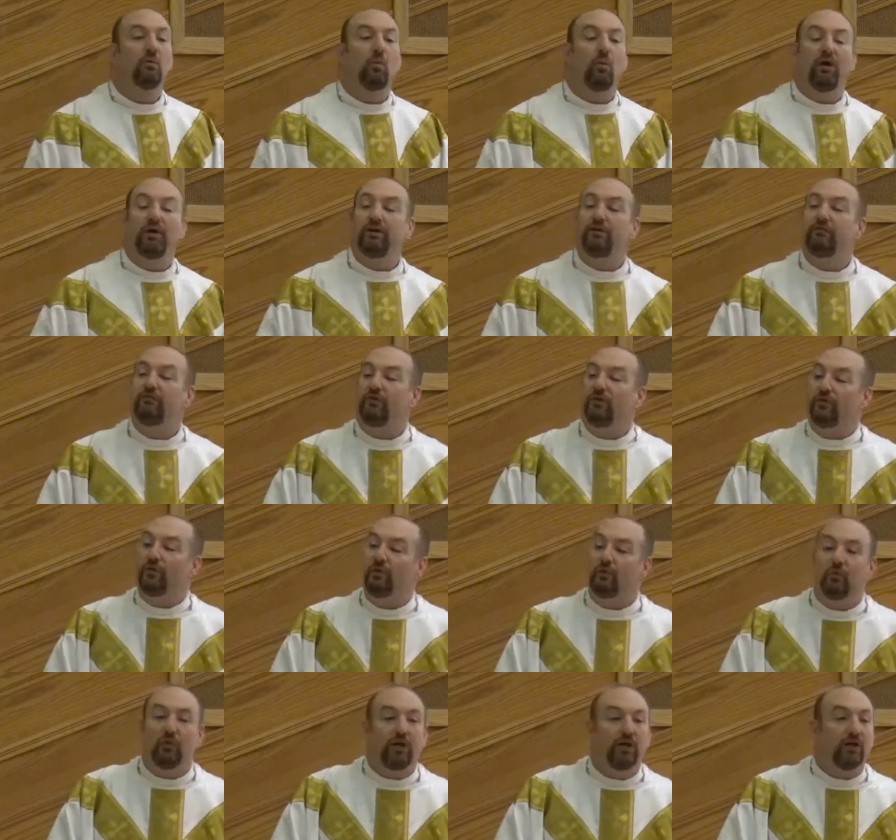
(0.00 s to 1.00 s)
One of you
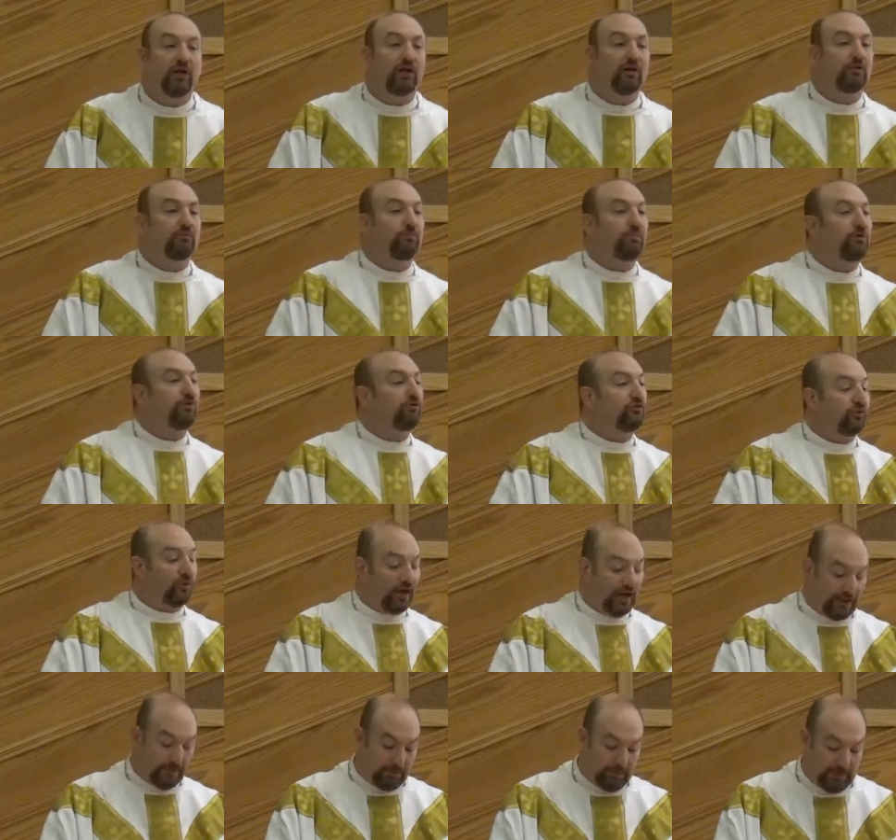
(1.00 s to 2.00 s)
will
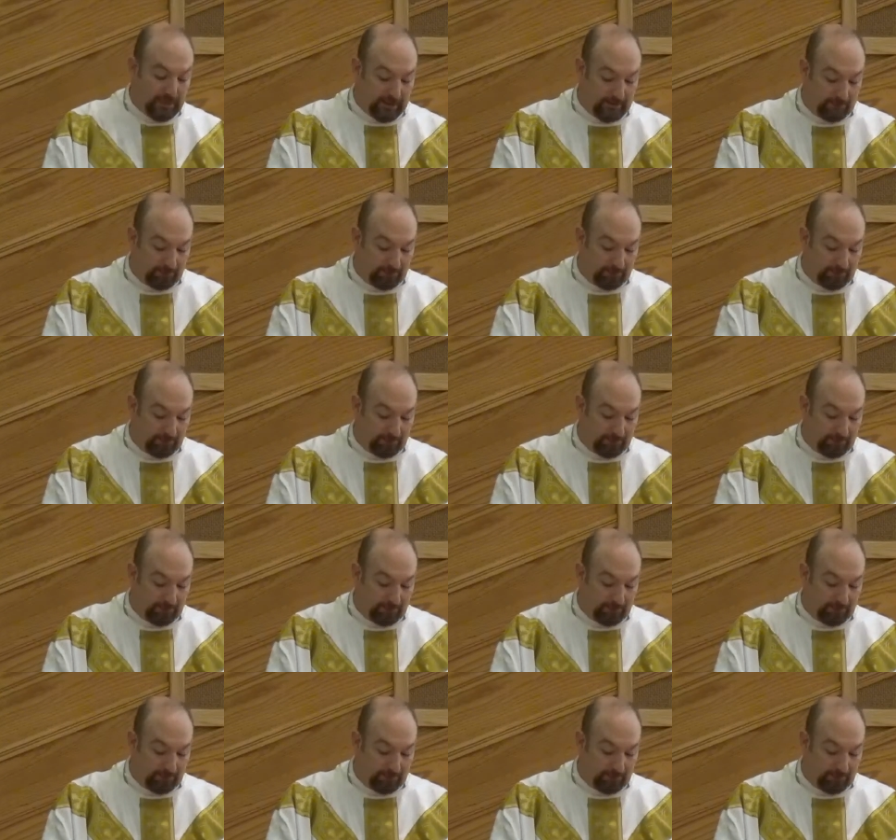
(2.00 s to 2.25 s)
betray me.